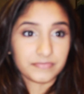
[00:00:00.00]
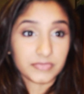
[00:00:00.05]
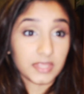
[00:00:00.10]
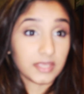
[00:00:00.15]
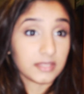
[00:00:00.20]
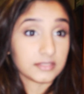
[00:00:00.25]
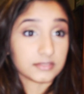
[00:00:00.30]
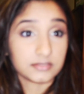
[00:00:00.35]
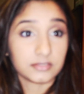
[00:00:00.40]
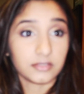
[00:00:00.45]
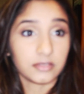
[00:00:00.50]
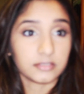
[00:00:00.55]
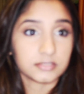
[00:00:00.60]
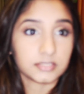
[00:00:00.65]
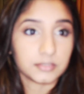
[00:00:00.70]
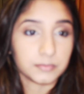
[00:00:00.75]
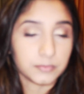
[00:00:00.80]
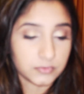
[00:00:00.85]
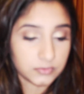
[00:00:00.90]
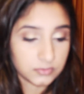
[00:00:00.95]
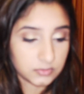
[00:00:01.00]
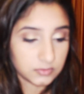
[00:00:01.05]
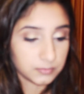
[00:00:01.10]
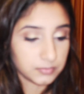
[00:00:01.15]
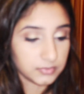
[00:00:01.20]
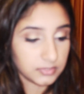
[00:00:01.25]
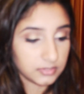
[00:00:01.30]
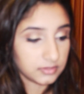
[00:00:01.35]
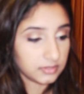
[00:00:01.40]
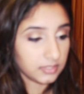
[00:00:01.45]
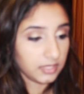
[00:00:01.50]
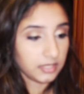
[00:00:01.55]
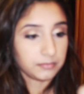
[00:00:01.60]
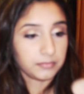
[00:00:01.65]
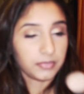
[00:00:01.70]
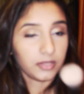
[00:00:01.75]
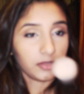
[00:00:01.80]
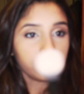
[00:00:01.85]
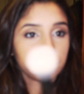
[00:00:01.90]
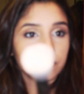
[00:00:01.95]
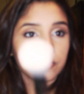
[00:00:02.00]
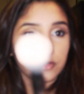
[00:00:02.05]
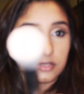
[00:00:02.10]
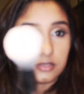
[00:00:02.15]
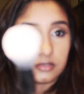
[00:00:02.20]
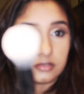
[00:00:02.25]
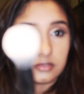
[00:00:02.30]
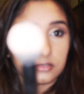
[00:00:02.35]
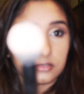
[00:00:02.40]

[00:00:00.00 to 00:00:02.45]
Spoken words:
It's not supposed to be that powdery.